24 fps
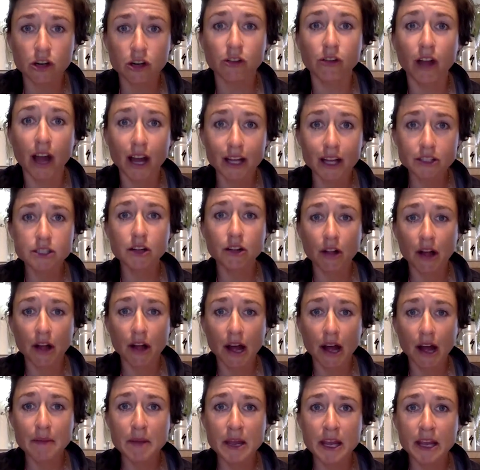Lots of
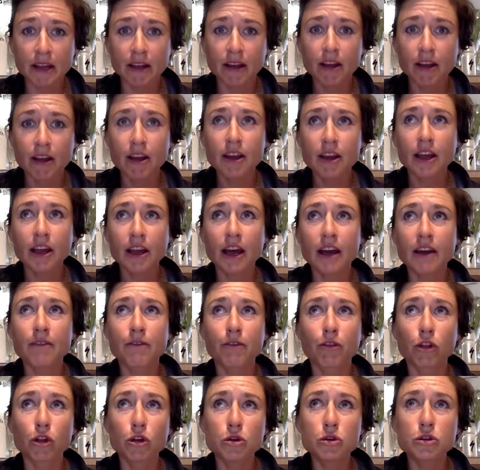climbing, yeah. Kind of
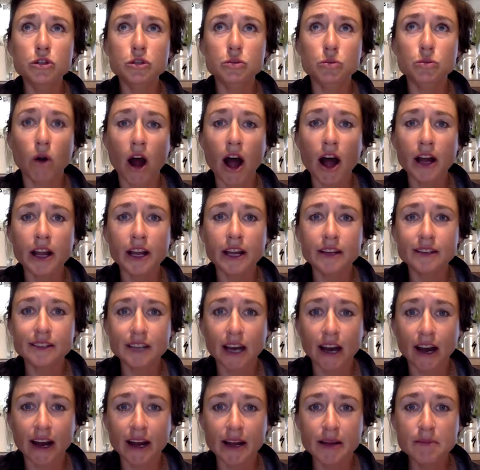loose rock at
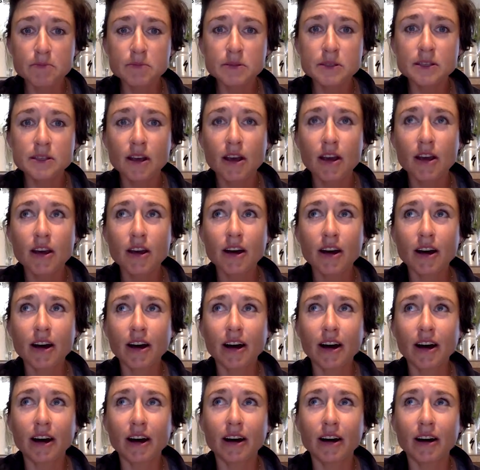times.
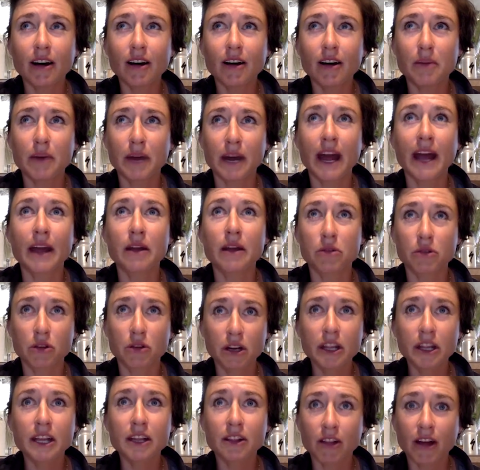But I
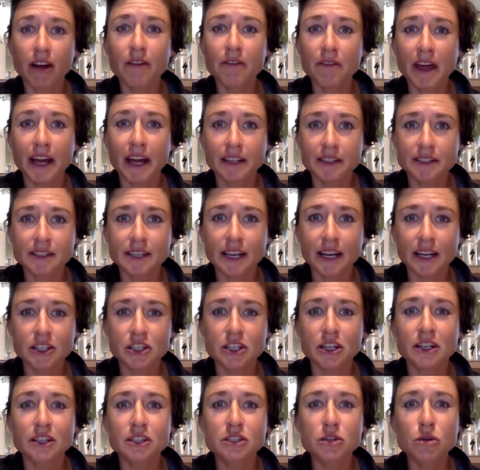really love that
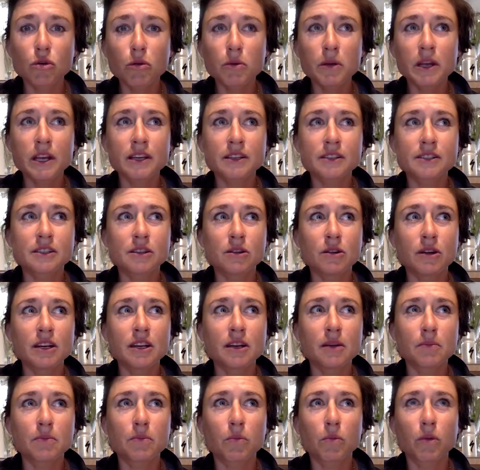section. It's cool because you end
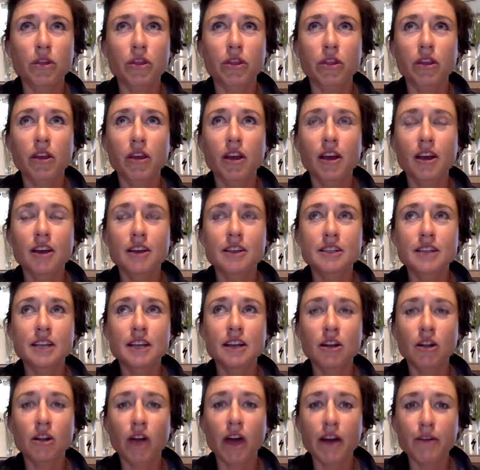up with seeing
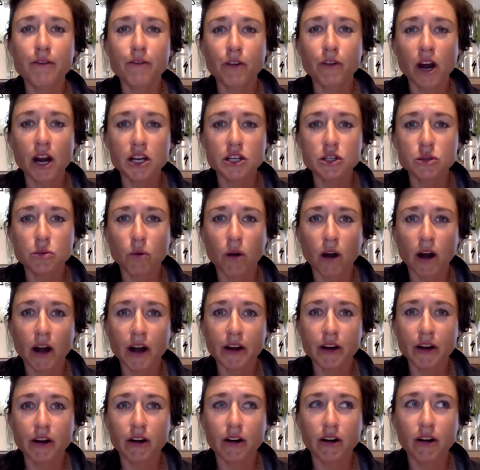a lot of fresh
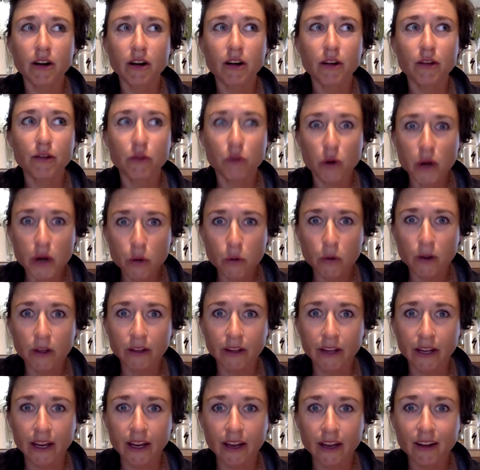water
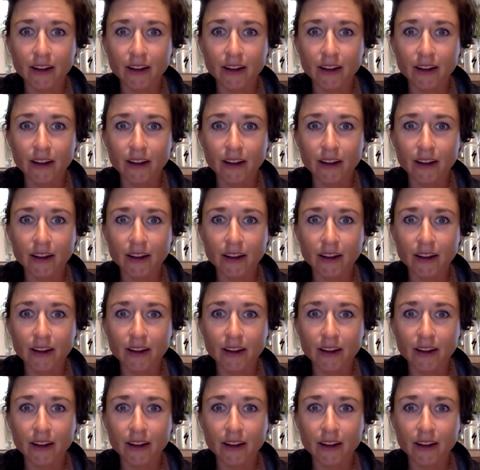frequently.